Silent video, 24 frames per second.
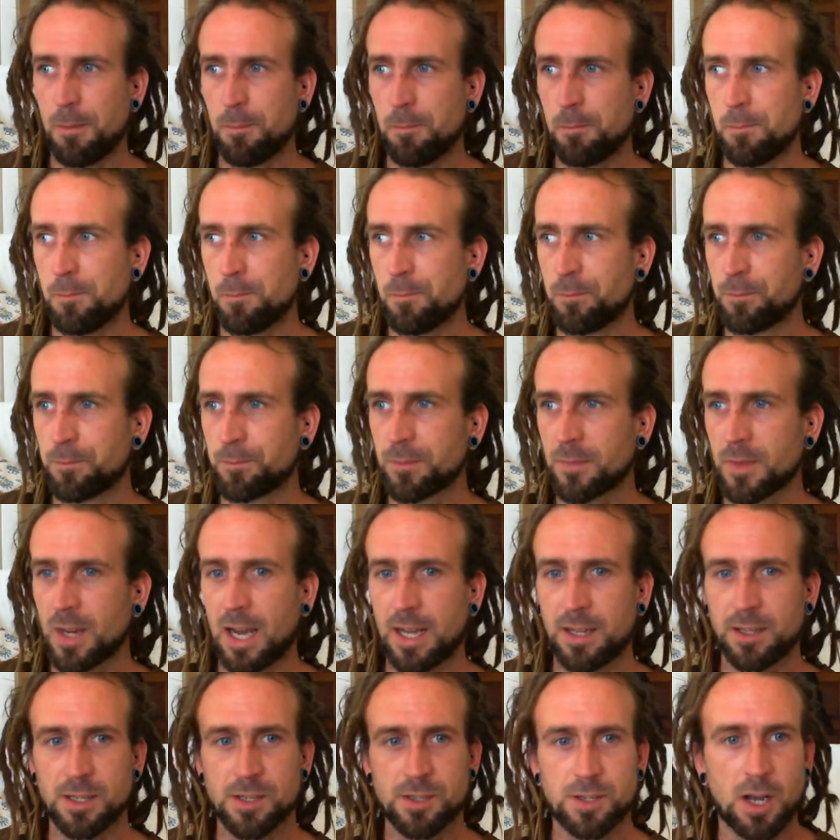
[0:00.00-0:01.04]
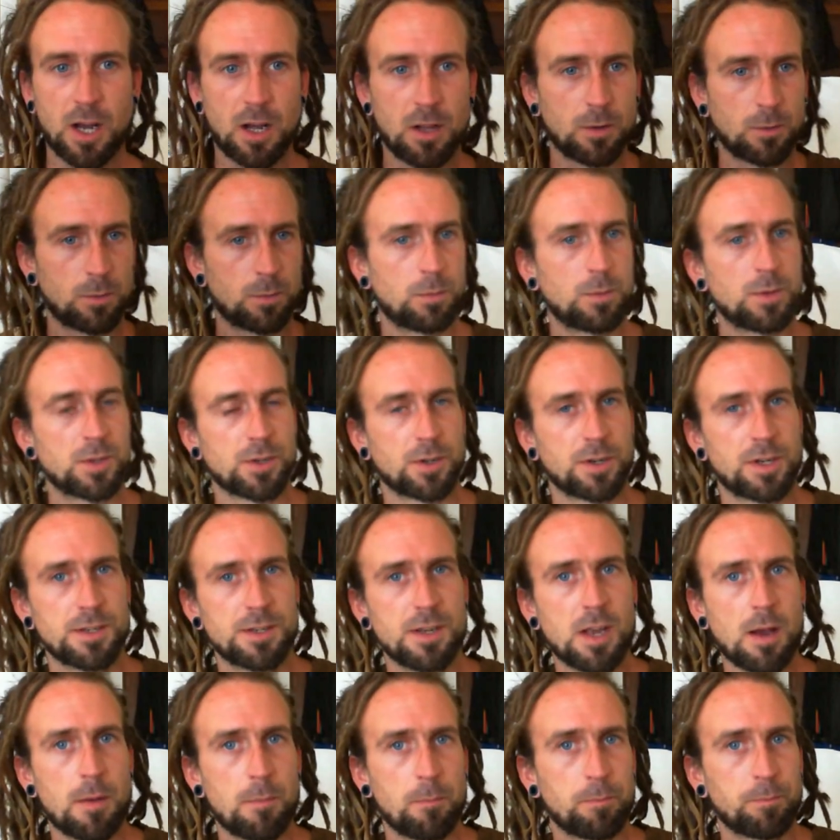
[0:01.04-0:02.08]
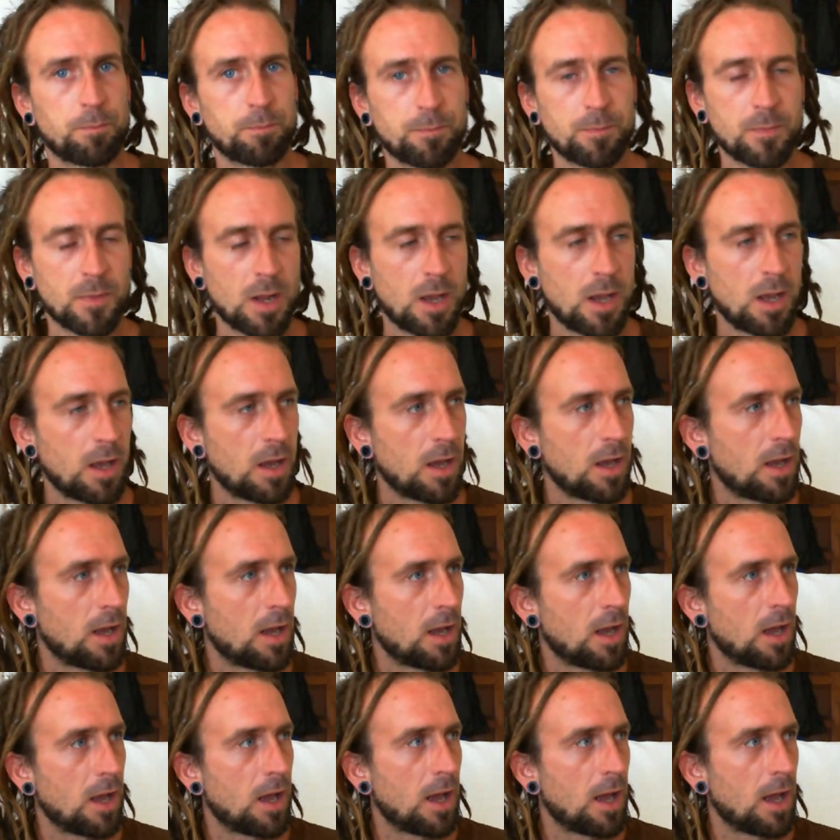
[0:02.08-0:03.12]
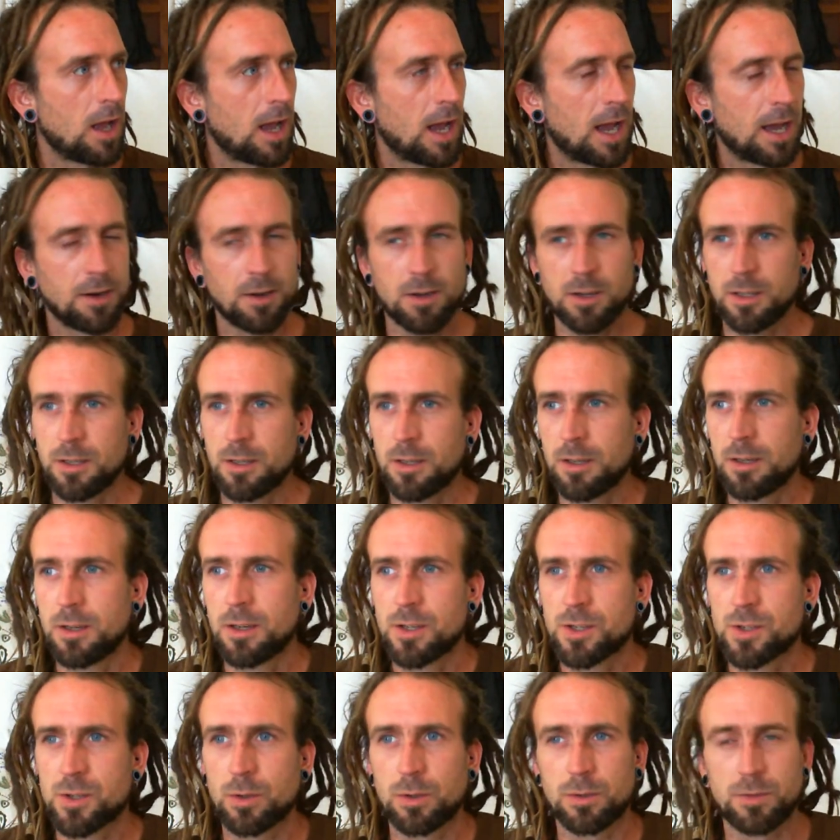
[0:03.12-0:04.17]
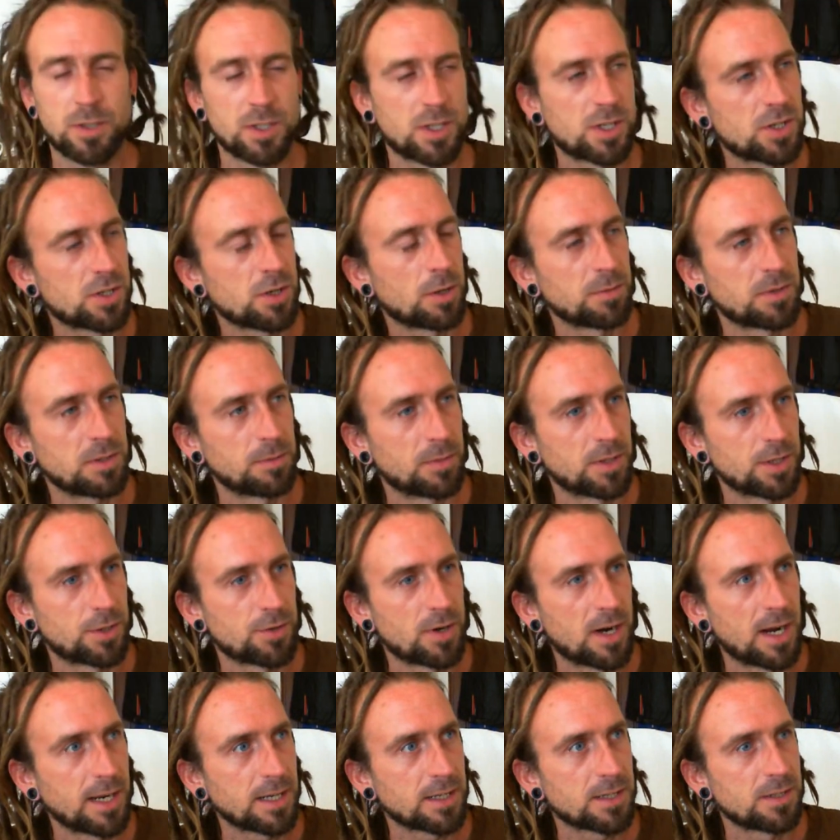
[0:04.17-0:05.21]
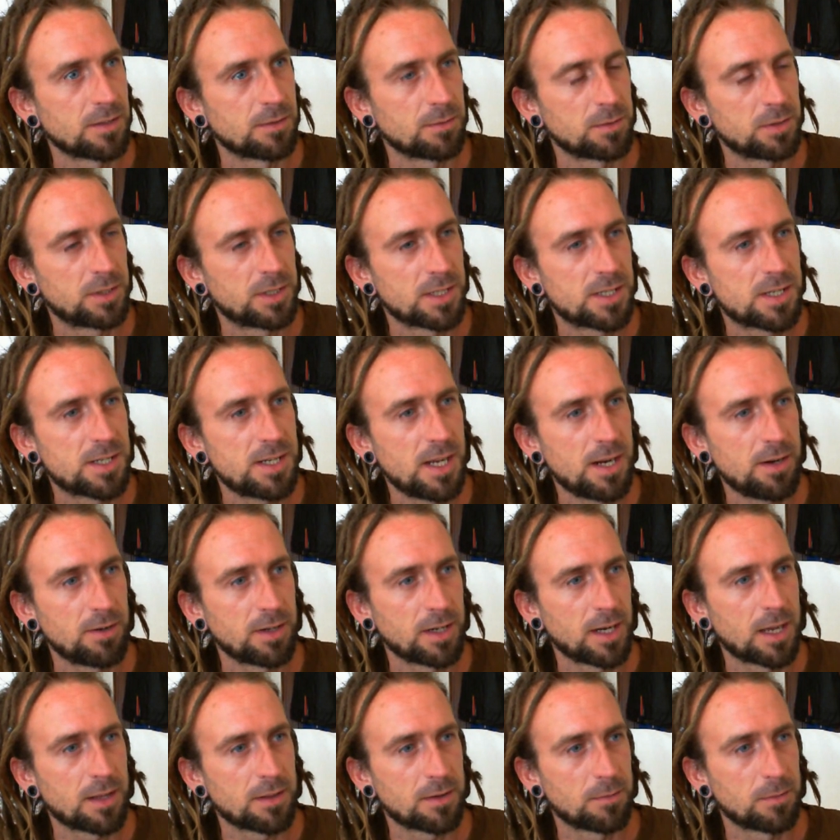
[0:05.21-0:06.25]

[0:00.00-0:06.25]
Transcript: this girl was on his arm. And I sort of just stopped in my tracks and was just staring at them, and I thought,